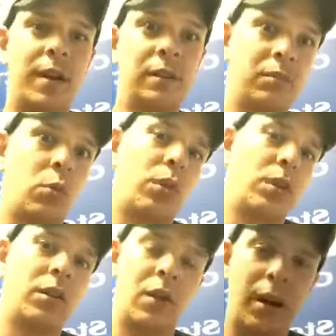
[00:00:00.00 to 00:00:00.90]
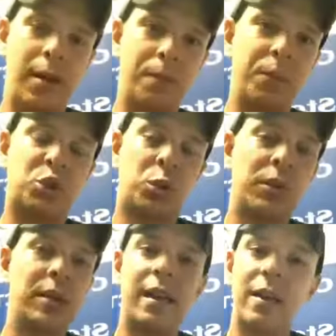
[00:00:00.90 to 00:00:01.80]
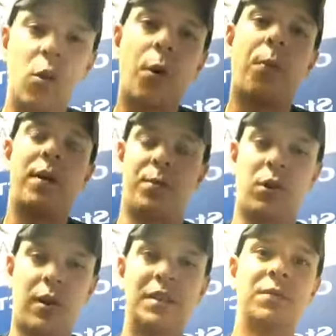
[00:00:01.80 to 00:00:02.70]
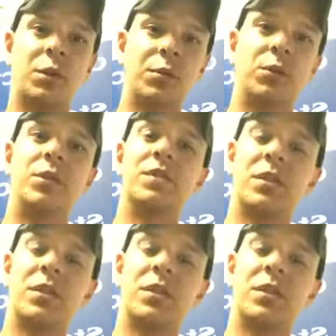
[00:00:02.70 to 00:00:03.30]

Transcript: and we're sure to incorporate progressive overload.